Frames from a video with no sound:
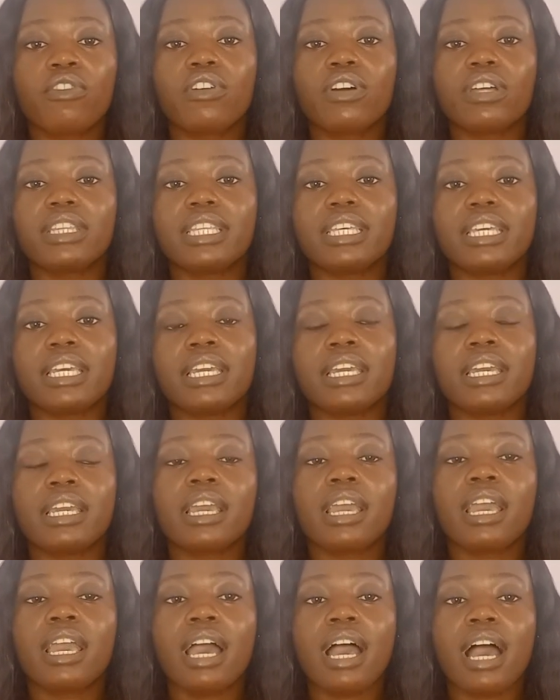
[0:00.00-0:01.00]
the
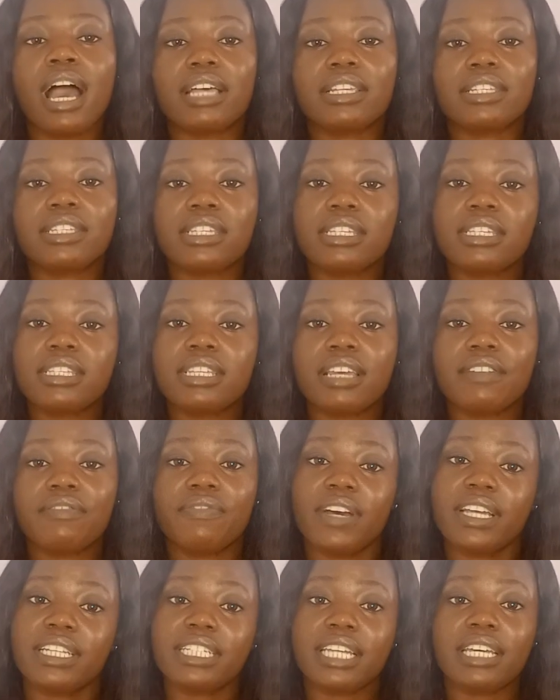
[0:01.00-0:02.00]
assisted
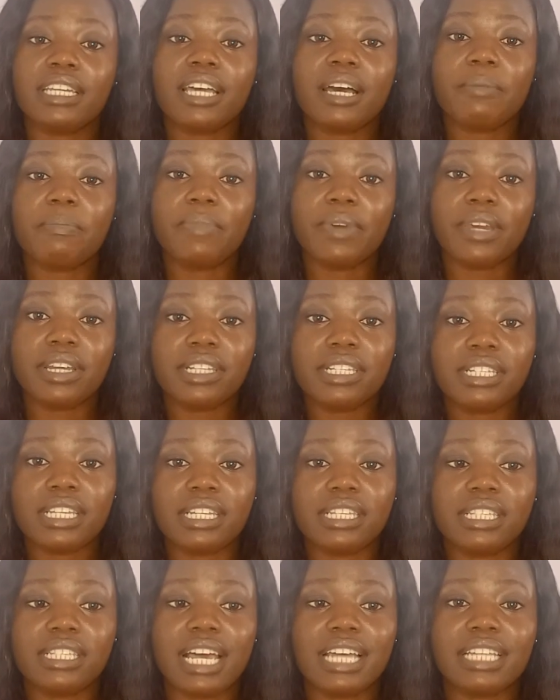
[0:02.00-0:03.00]
vaginal birth
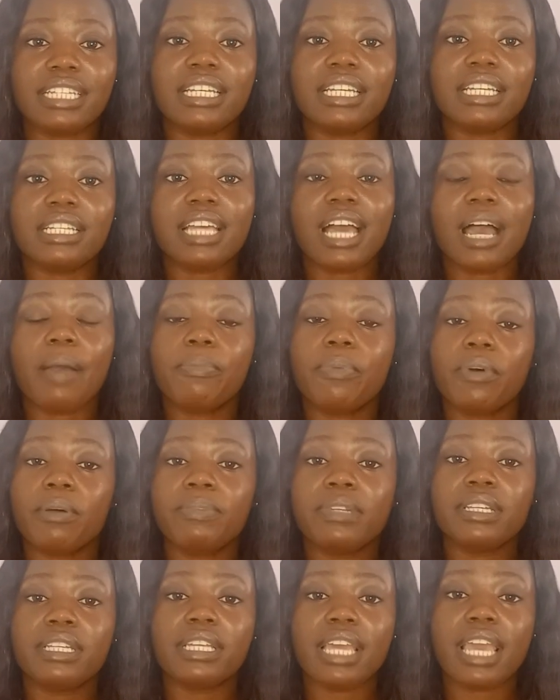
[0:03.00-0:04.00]
is that it
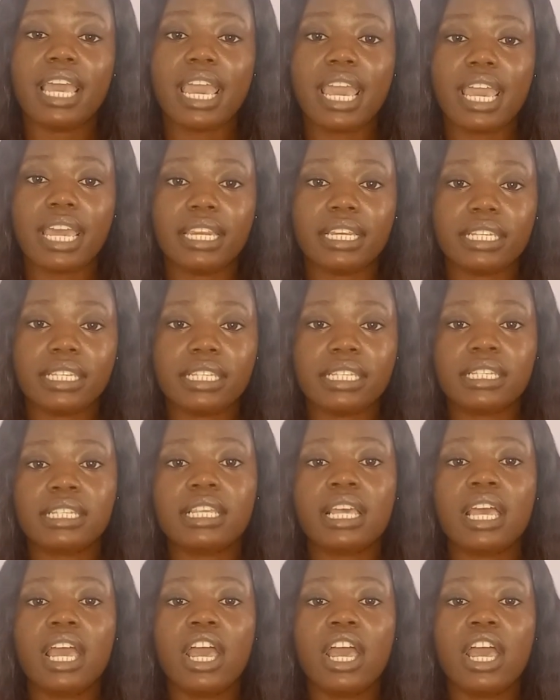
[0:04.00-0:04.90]
abruptly ends